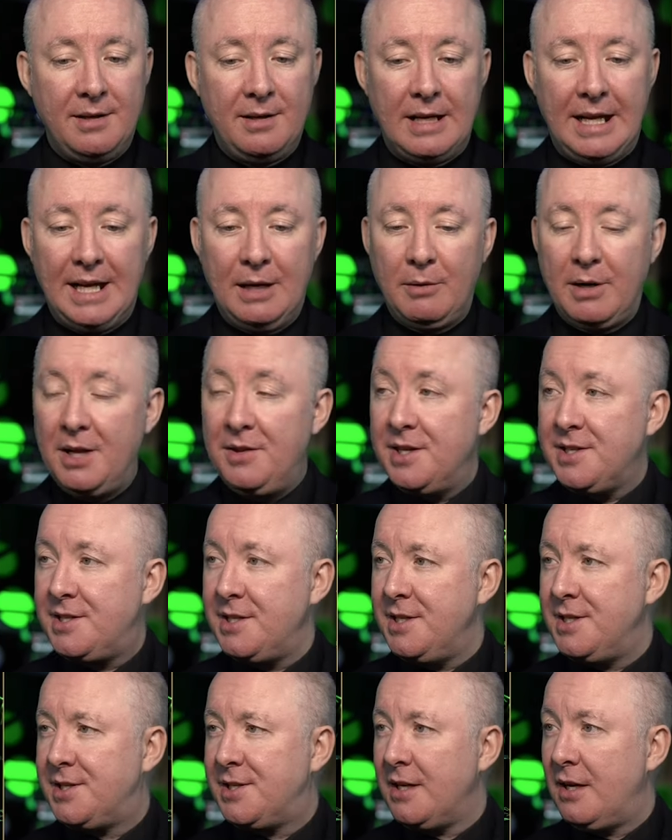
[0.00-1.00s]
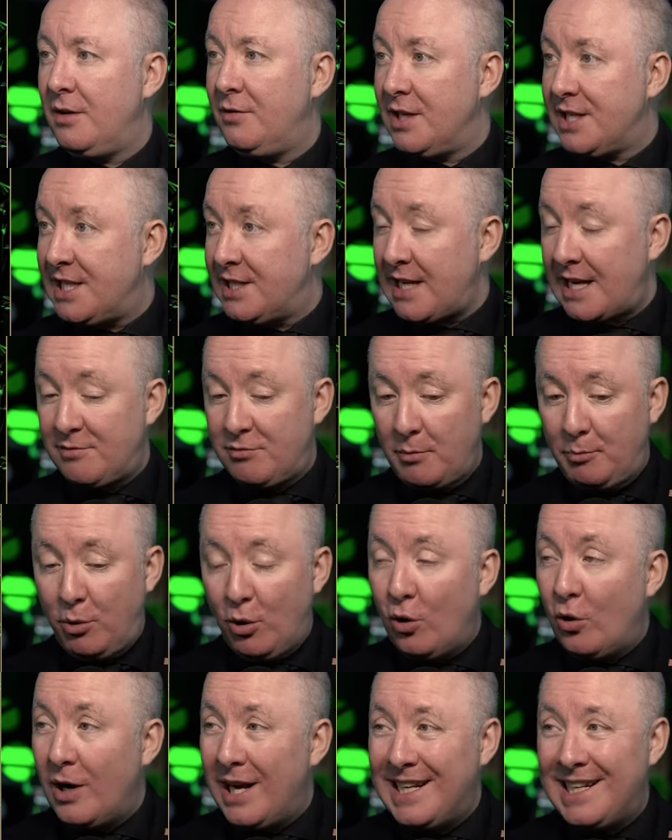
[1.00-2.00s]
Anyway, this is as
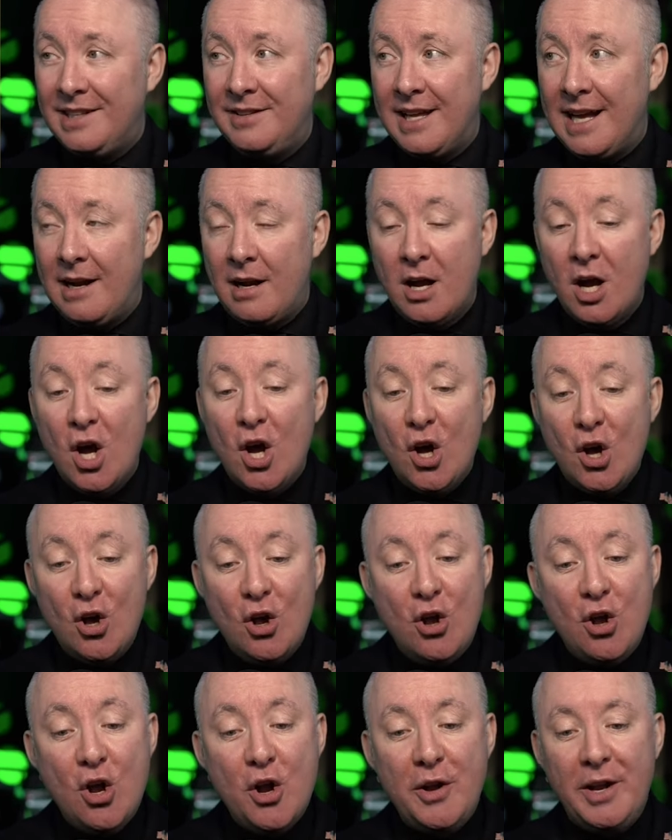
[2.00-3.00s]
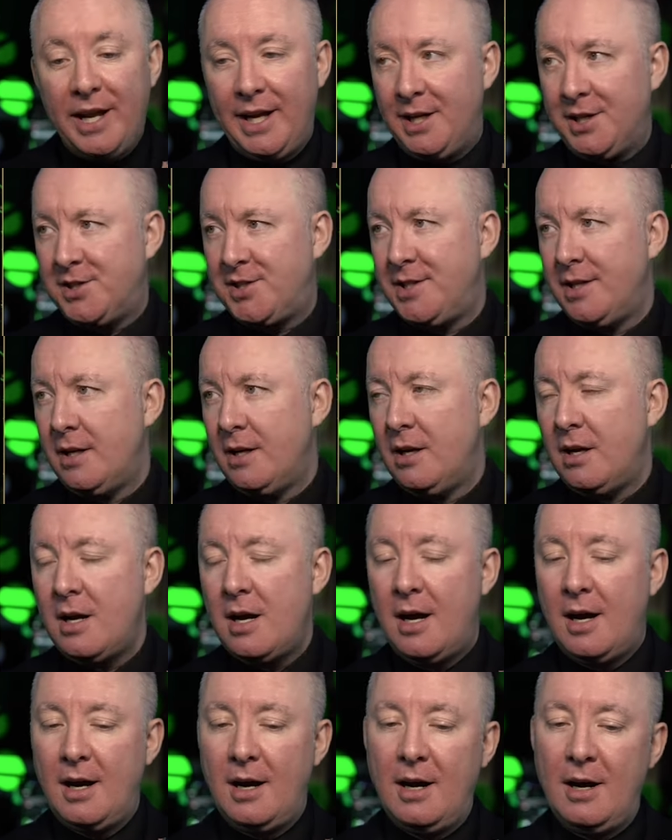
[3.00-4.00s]
reported in their earnings,
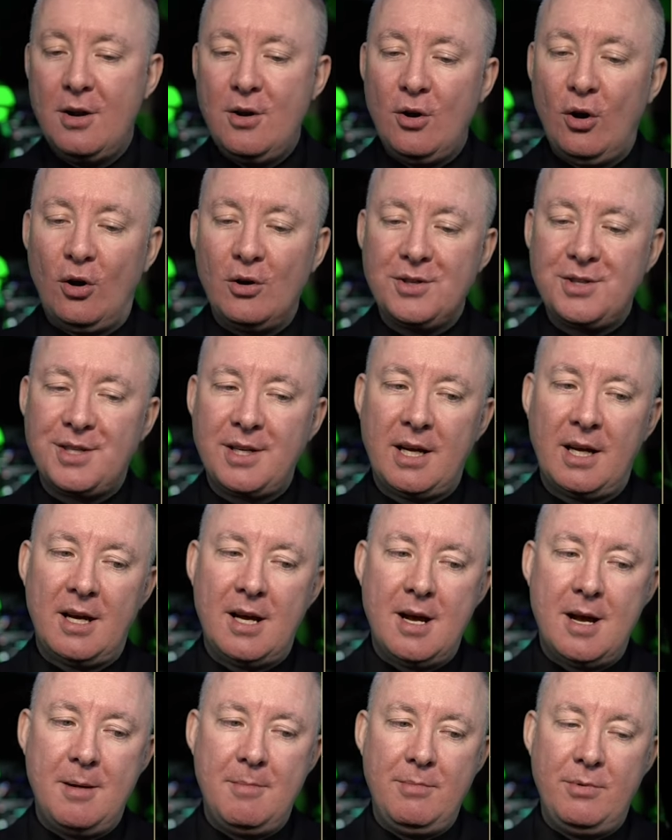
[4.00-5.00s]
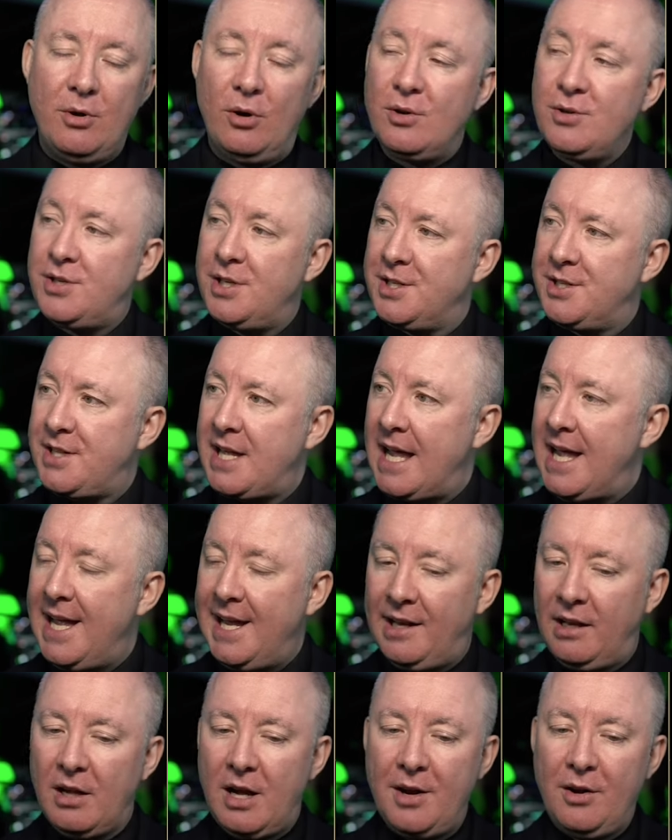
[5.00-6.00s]
not just that
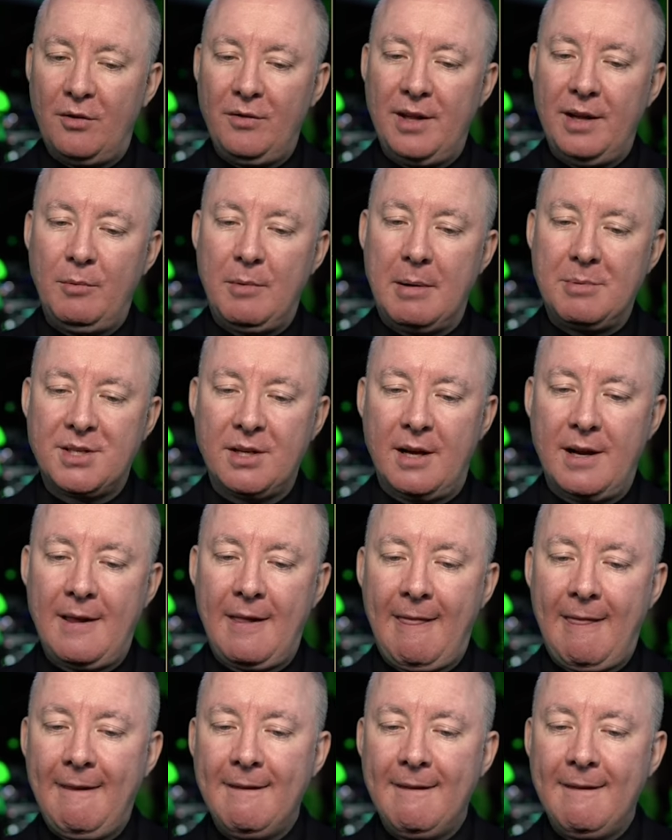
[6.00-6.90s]
headline on their website,